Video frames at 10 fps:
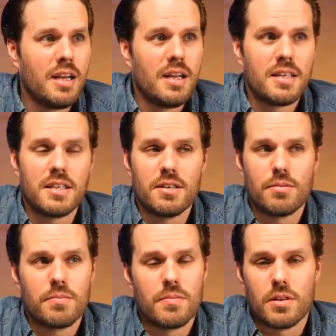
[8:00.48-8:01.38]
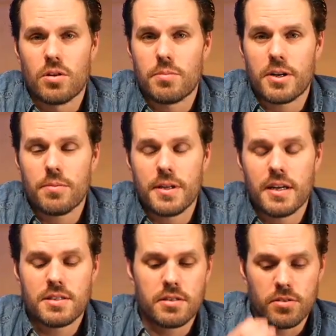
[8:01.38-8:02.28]
learn about OBS,
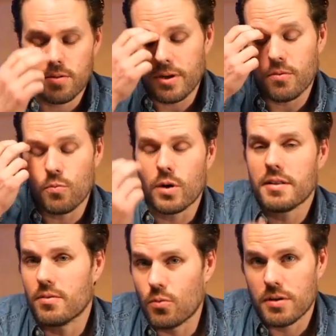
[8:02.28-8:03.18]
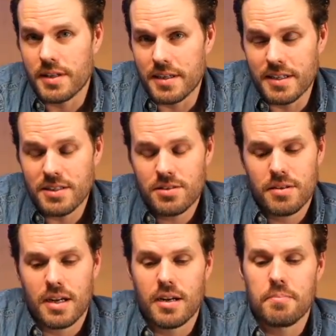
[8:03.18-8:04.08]
learn about what in the world that is,
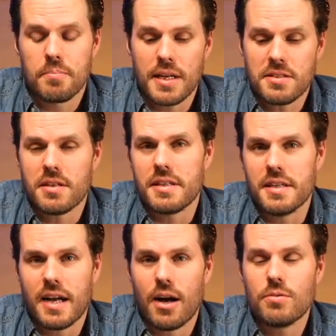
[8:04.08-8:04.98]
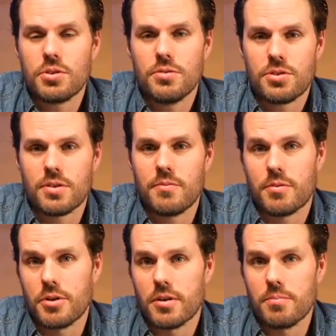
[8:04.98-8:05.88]
basically how to stream from your
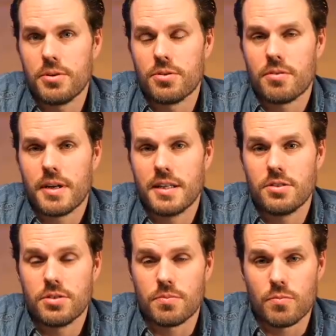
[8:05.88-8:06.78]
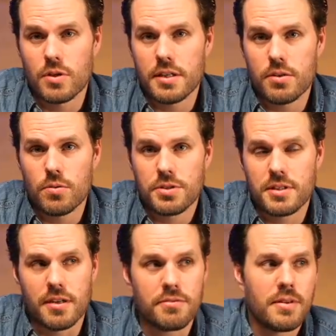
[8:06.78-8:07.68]
computer and do some really cool
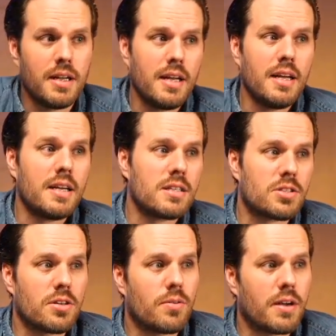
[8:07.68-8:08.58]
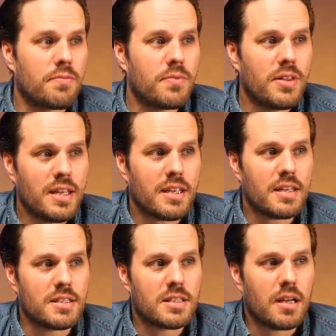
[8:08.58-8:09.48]
stuff. So I think it's
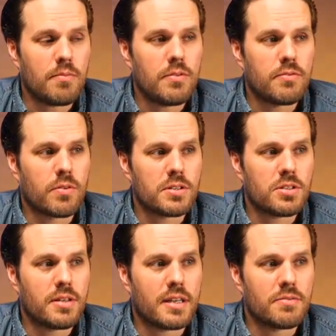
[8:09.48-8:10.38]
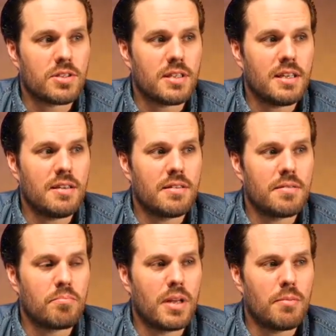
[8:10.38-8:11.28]
helpful for us to kind of see
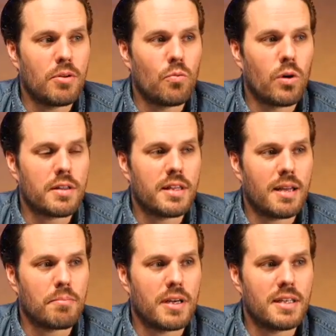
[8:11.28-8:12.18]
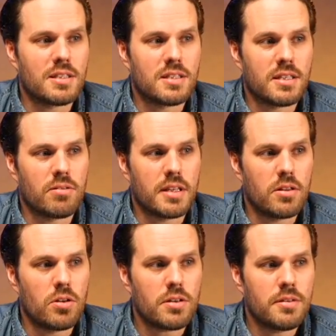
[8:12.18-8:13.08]
maybe what that might necessarily
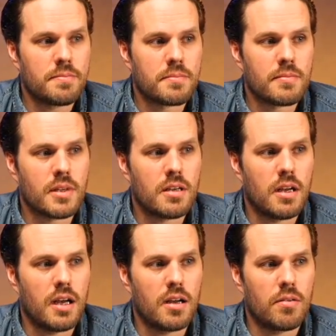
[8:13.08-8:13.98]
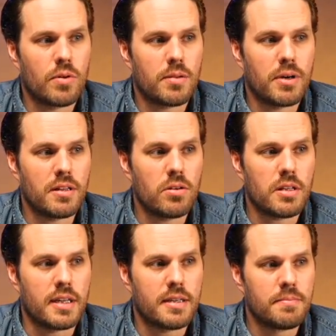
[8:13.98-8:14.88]
look
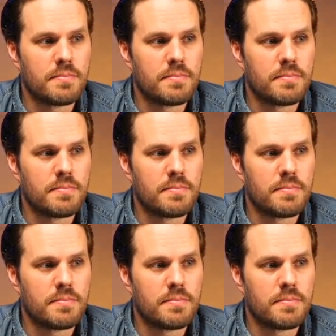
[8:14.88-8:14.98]
like.